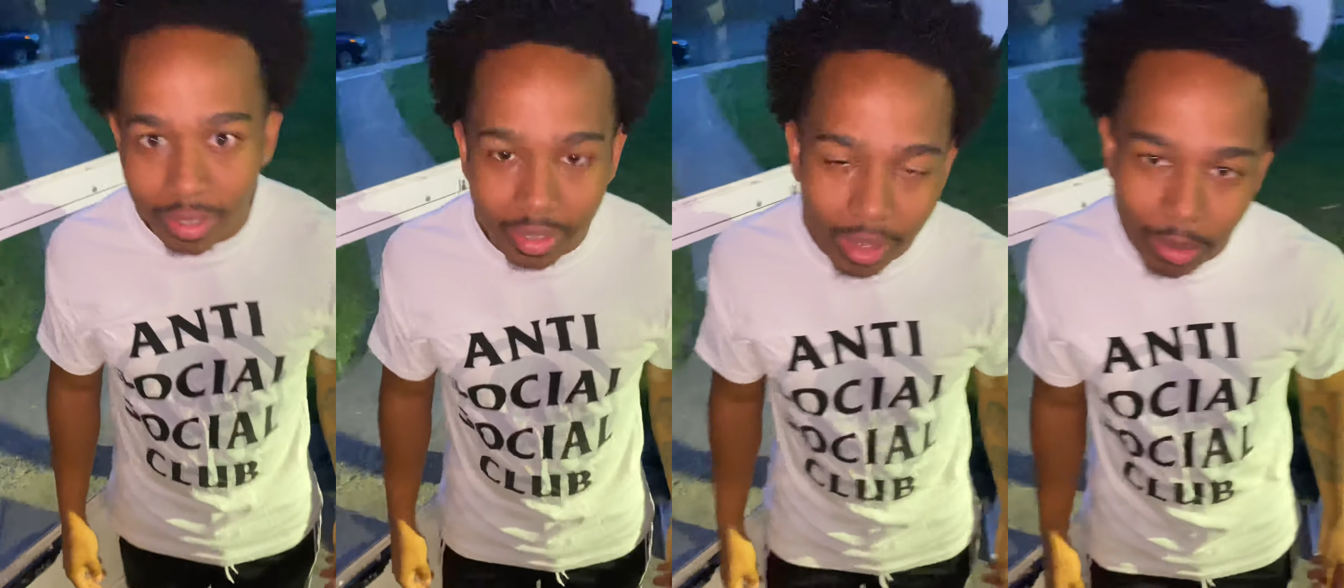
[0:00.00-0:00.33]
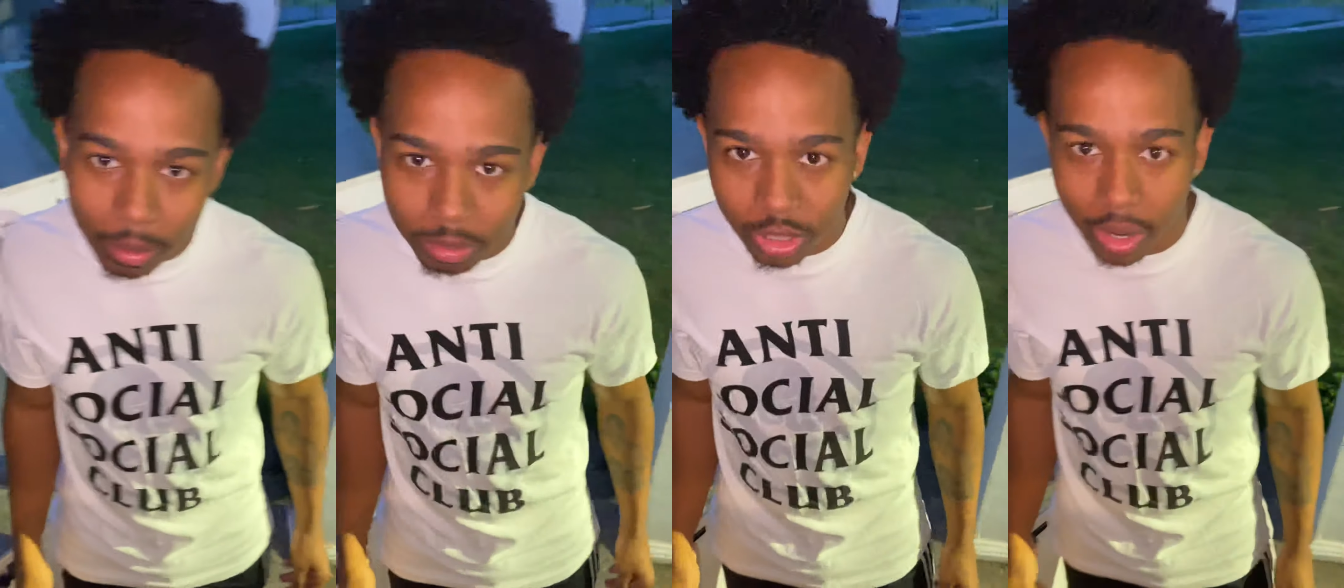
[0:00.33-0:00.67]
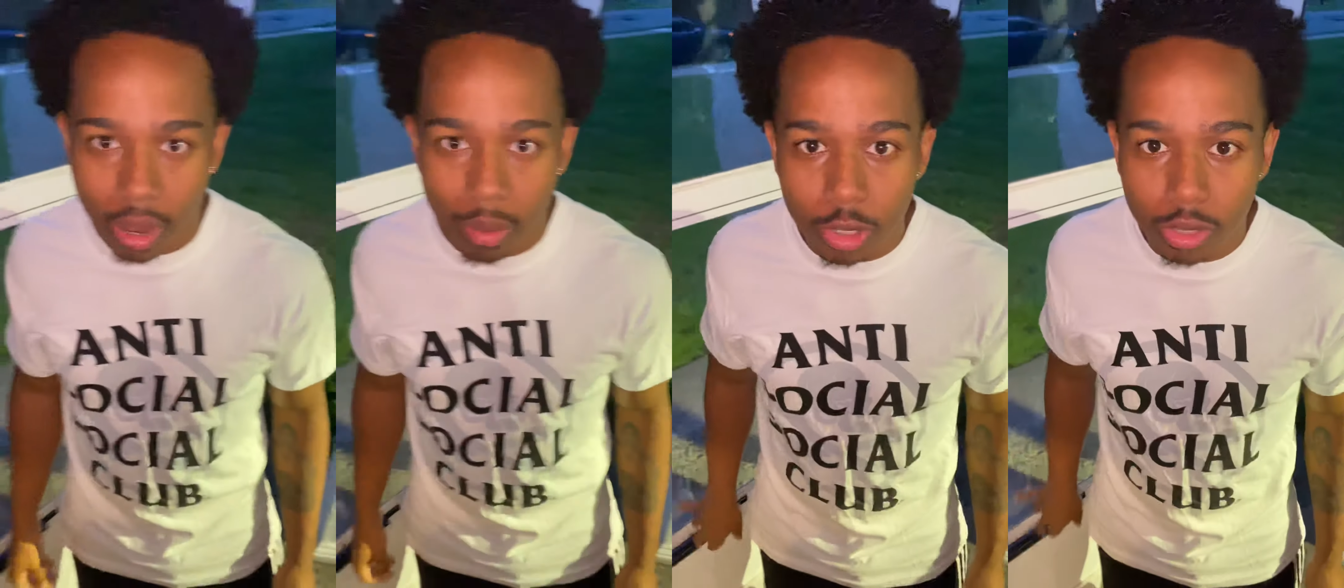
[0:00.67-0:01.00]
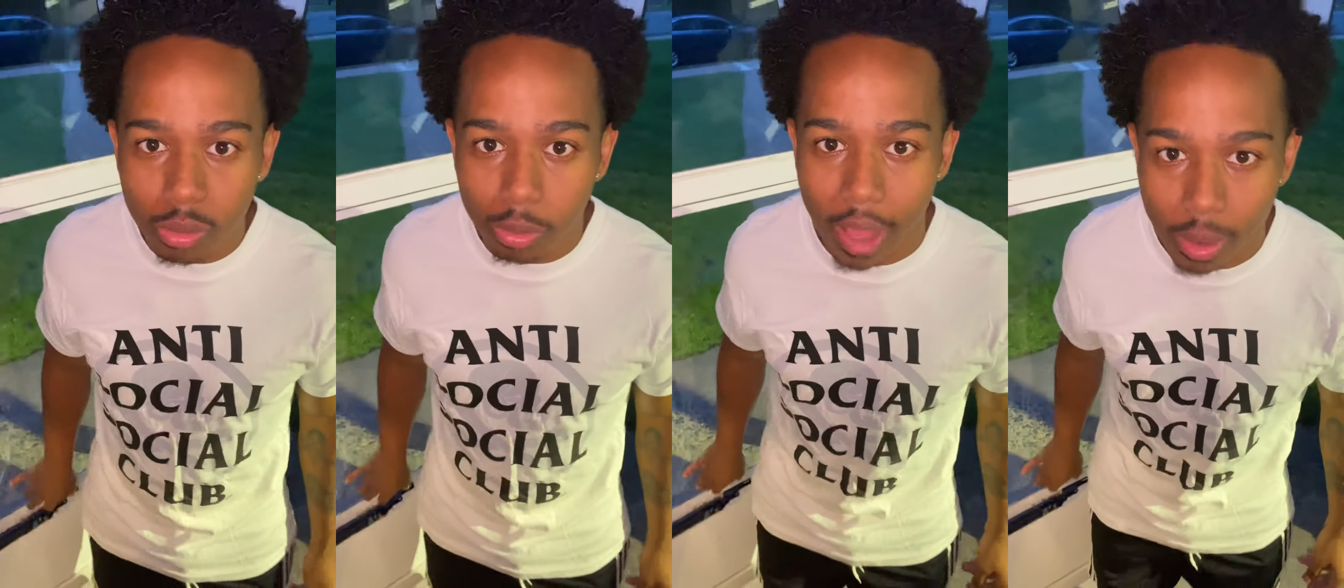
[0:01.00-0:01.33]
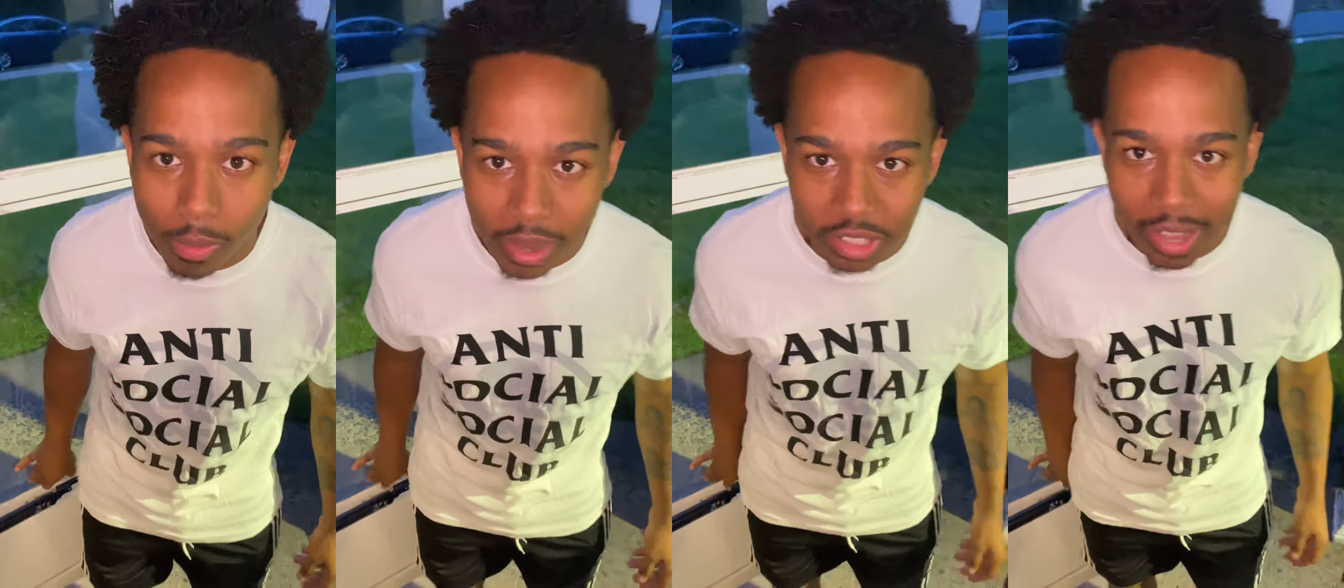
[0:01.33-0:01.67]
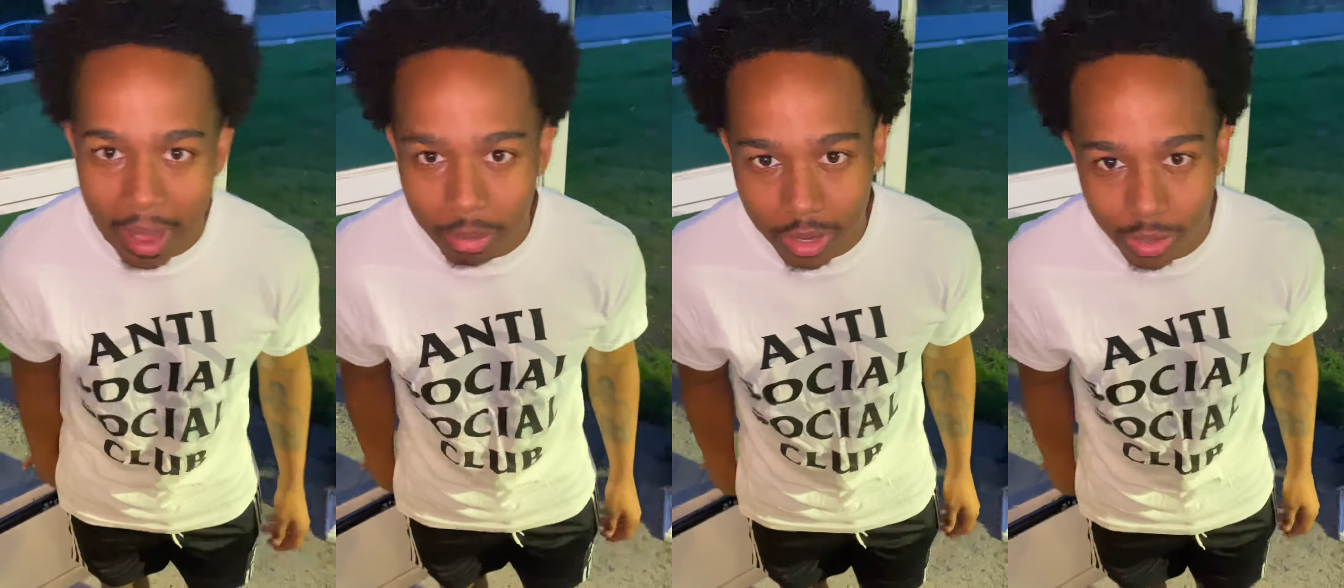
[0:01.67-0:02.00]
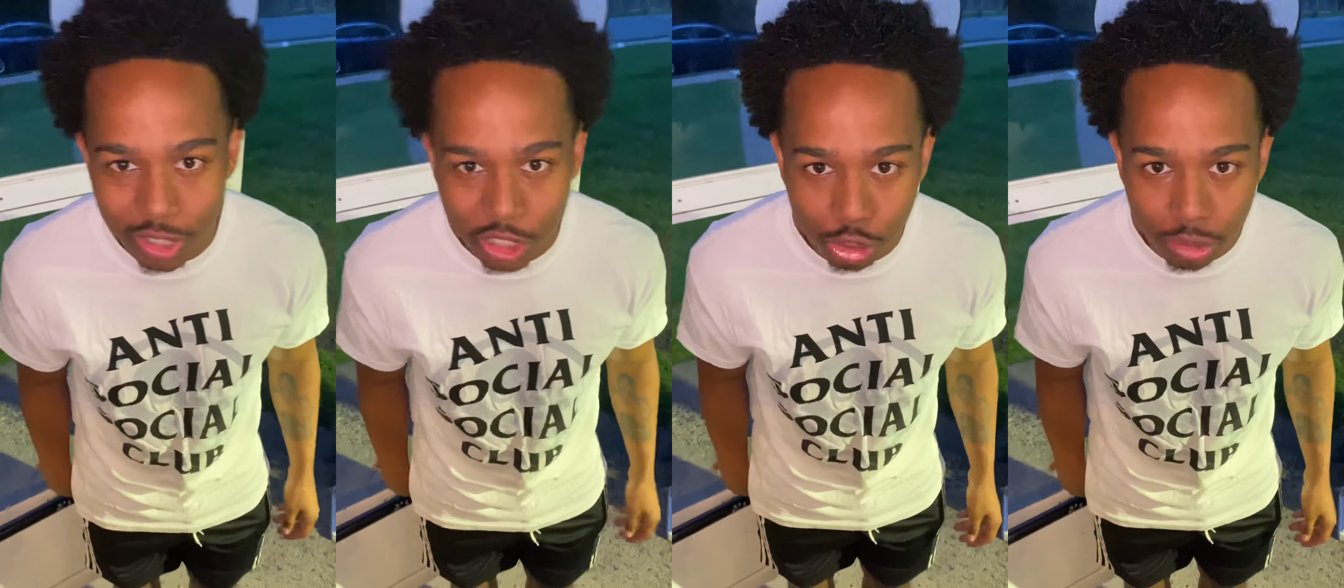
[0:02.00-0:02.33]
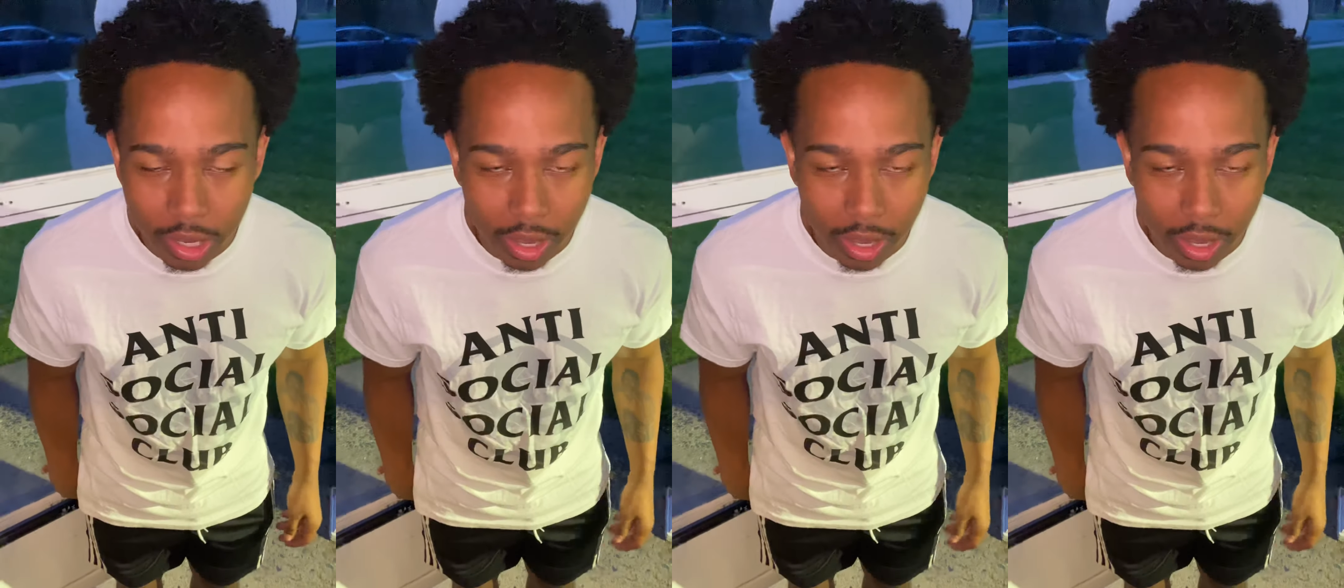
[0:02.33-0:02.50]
Yeah, I'm sorry. I'm the new block watch captain on the street,